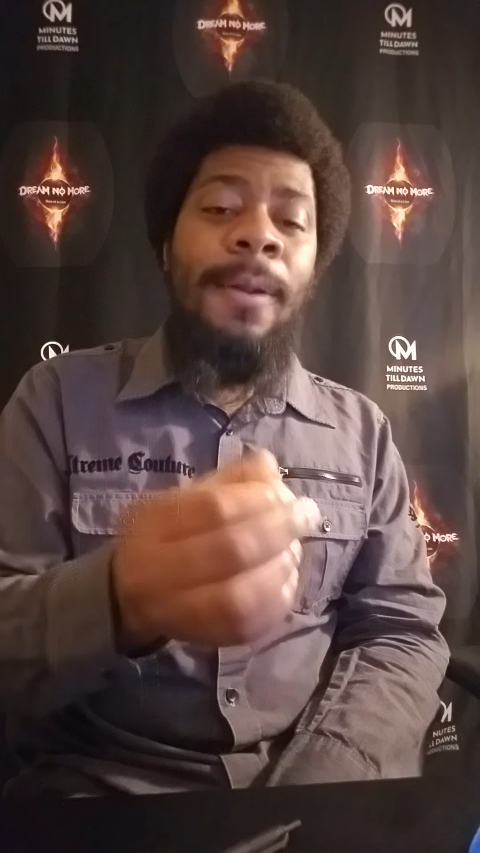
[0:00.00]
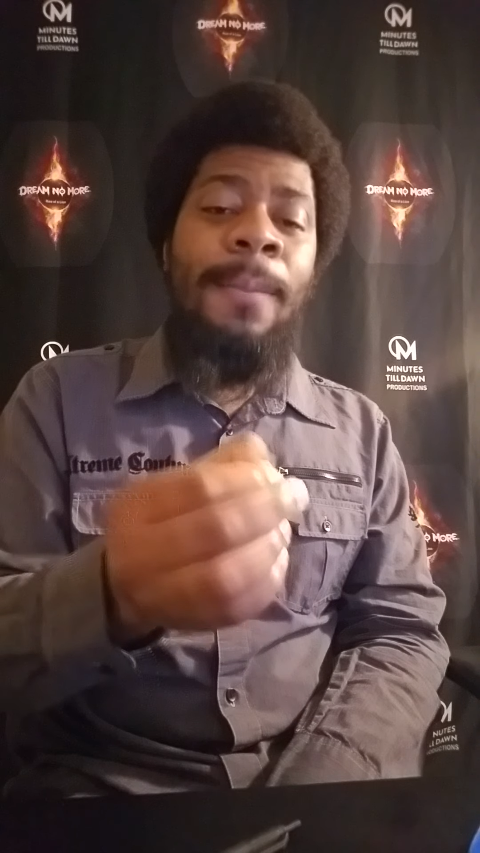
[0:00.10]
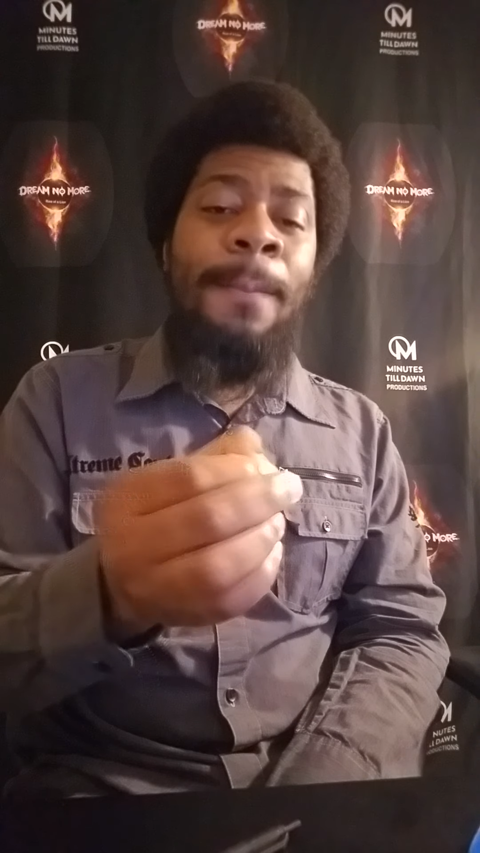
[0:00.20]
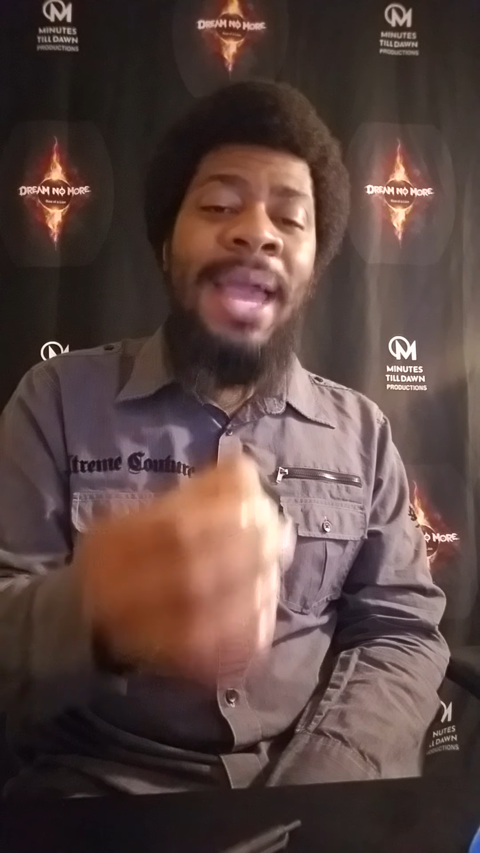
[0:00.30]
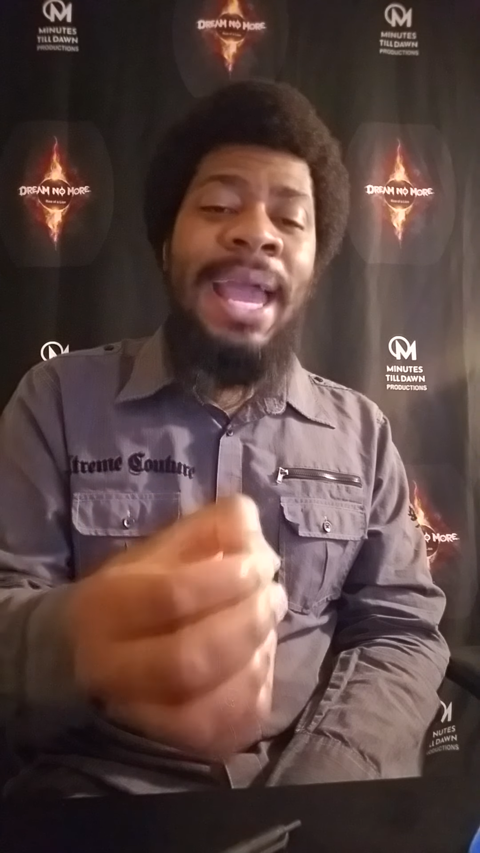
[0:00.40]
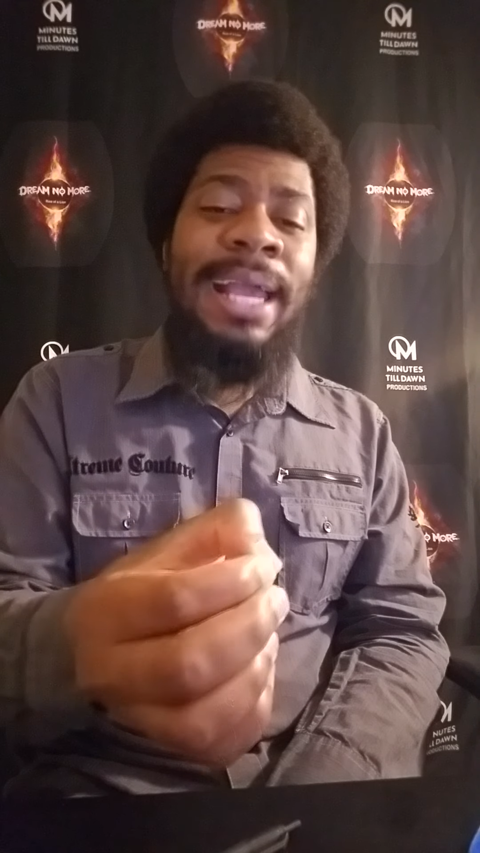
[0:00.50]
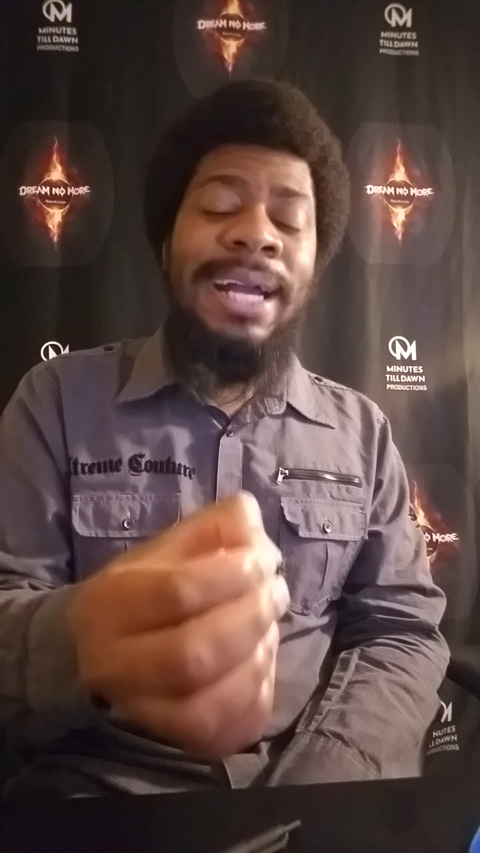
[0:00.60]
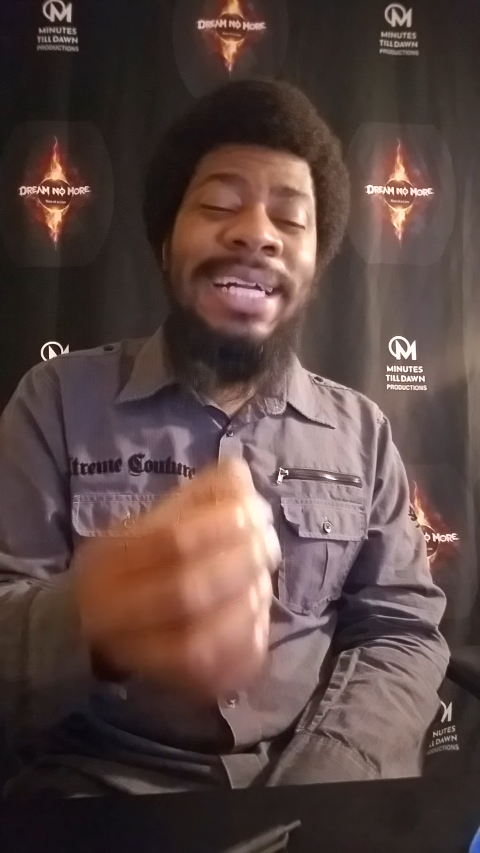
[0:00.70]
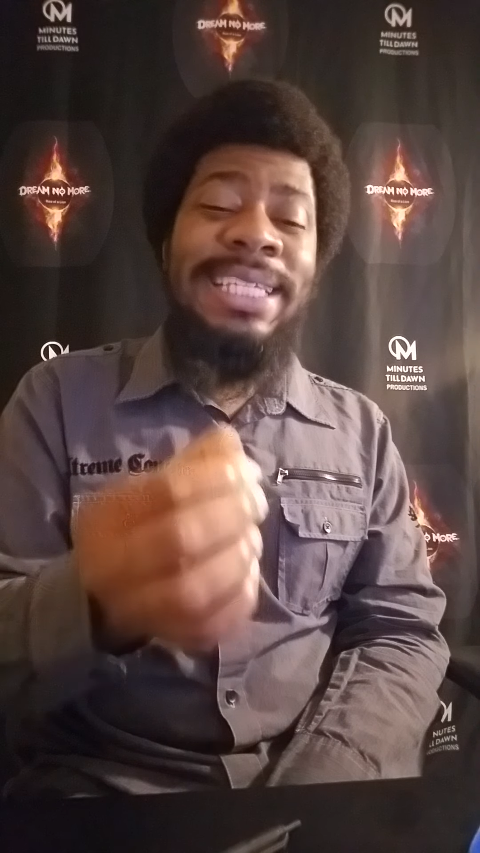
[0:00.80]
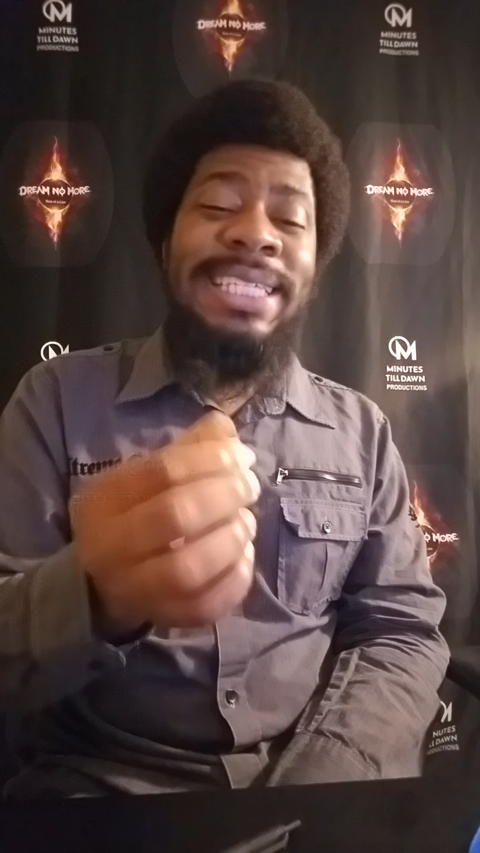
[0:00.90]
back
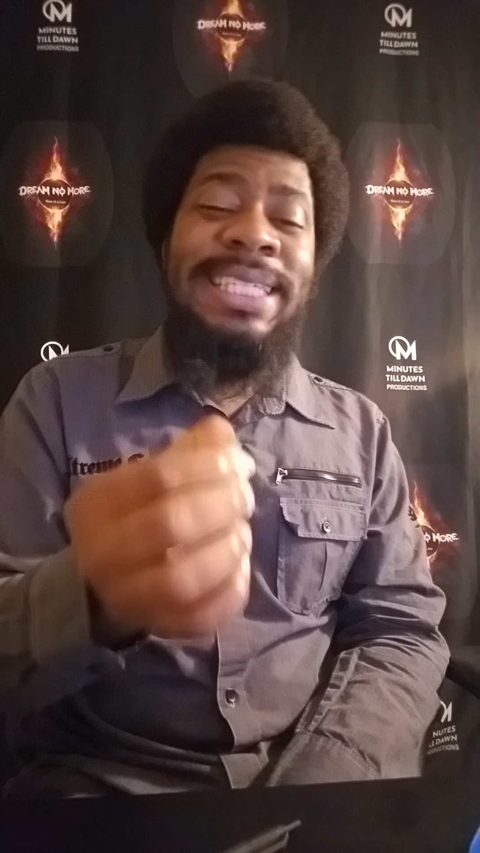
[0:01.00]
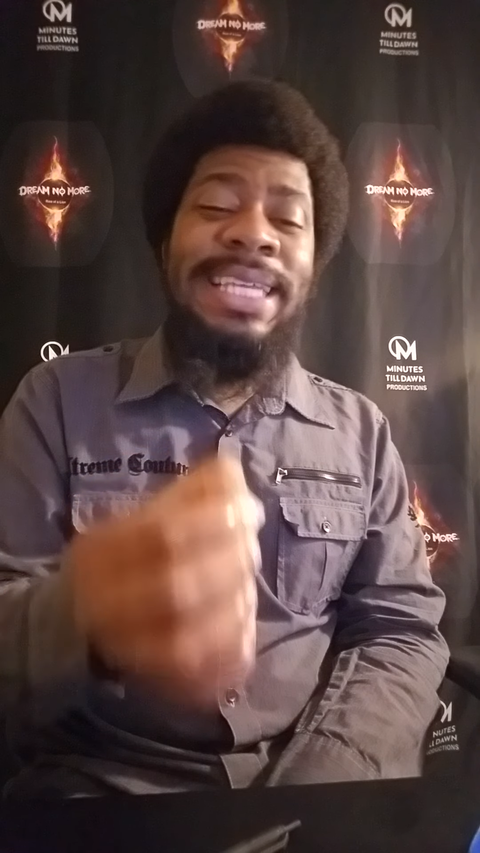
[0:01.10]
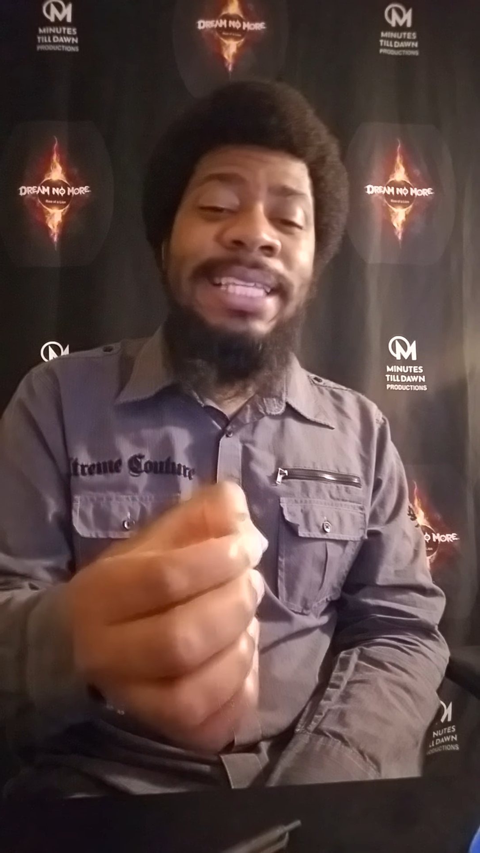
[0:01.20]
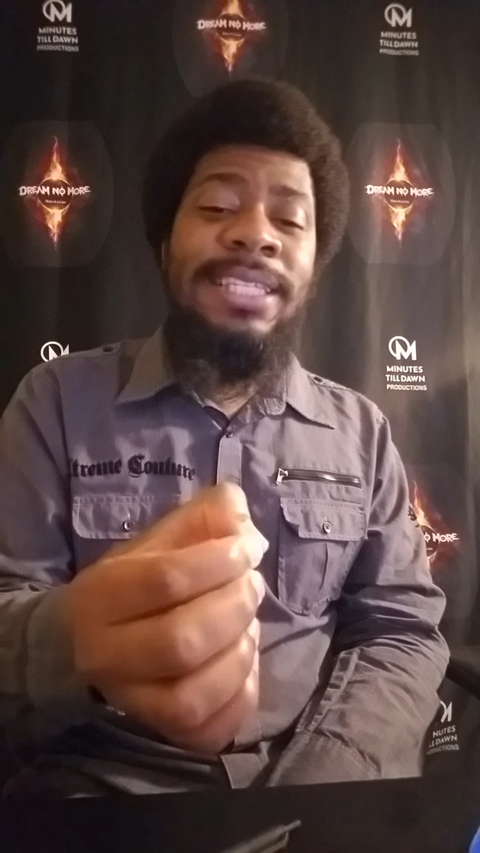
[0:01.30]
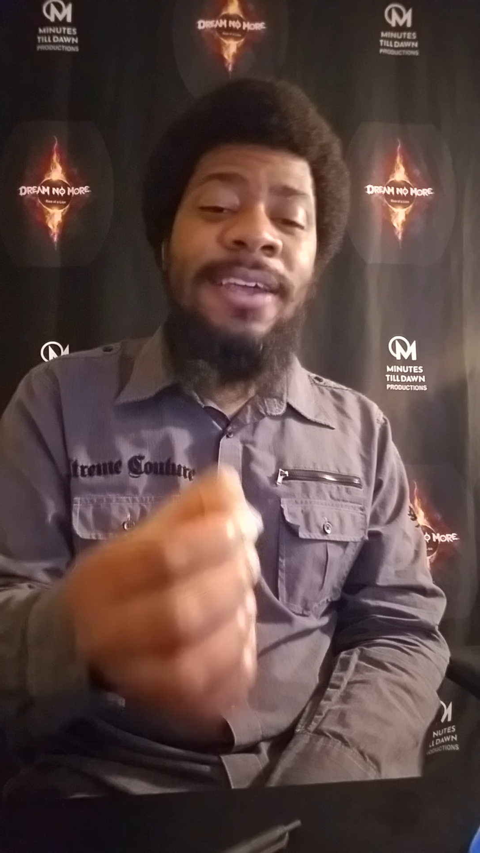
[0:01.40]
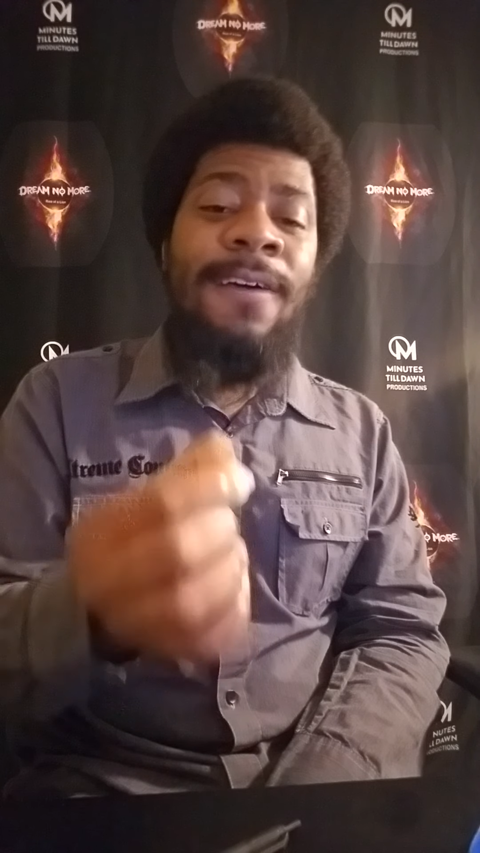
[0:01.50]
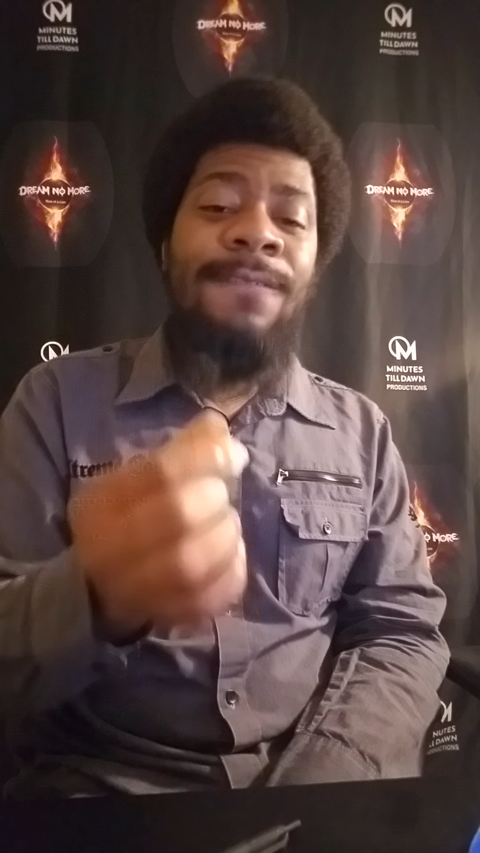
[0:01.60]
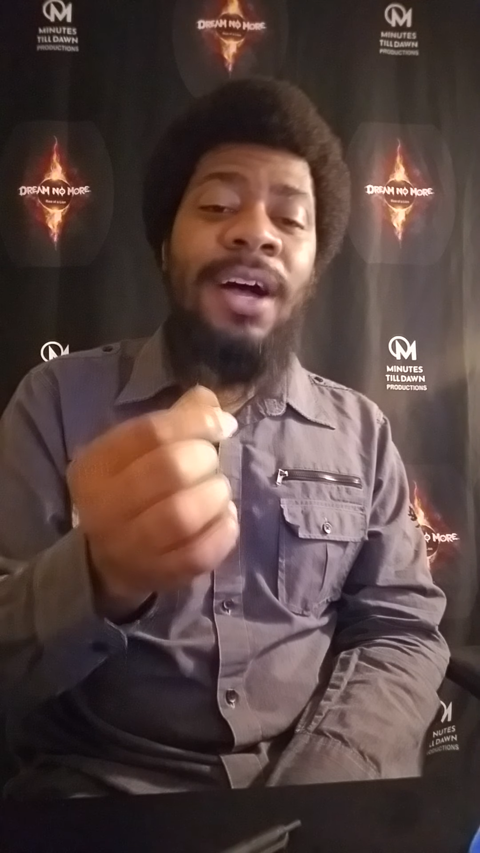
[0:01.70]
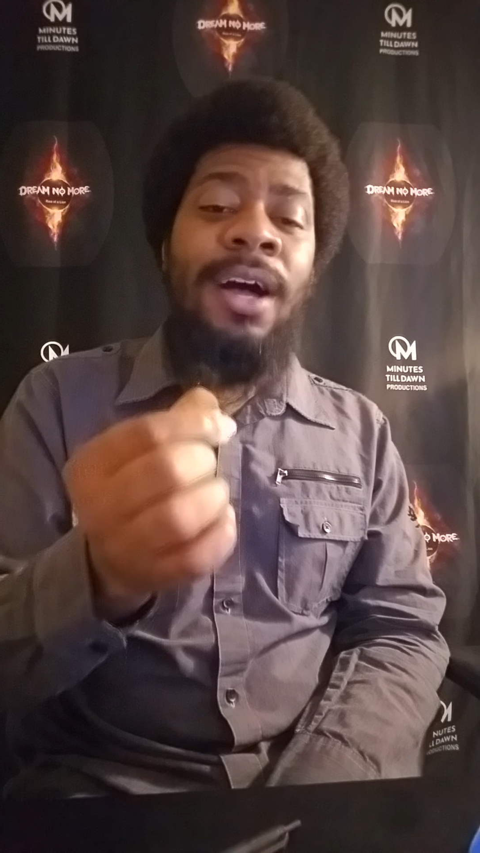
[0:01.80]
a sense of